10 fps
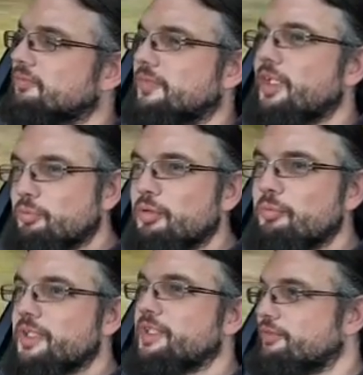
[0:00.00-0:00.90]
The only
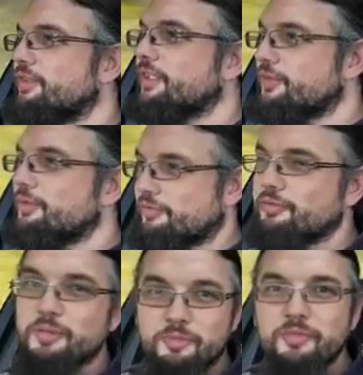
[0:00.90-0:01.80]
problem is you really do have to
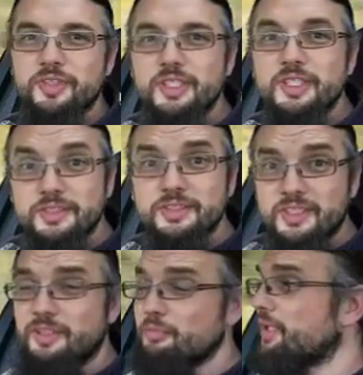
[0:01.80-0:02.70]
remember that it is
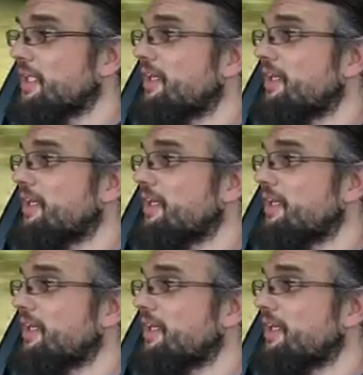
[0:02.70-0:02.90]
still a big